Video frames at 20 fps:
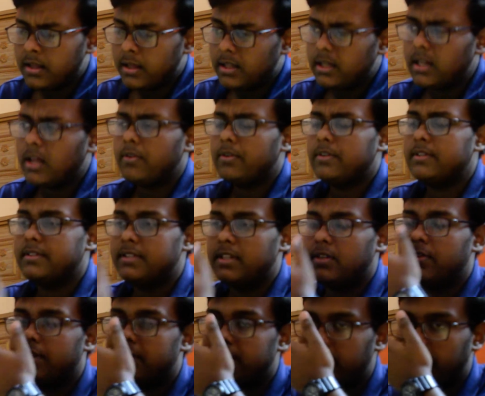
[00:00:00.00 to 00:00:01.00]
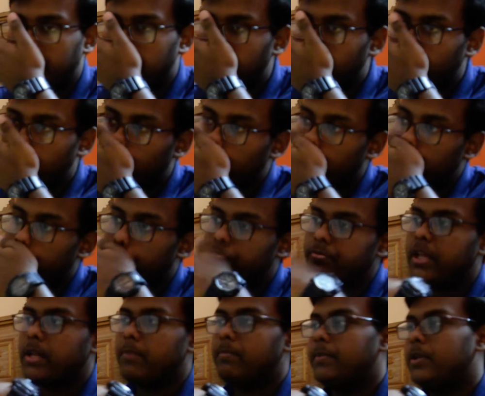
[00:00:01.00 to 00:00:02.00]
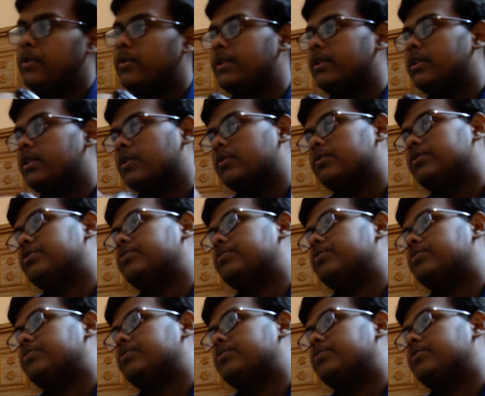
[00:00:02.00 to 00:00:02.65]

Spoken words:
Now you'll see one thing, that between the notes,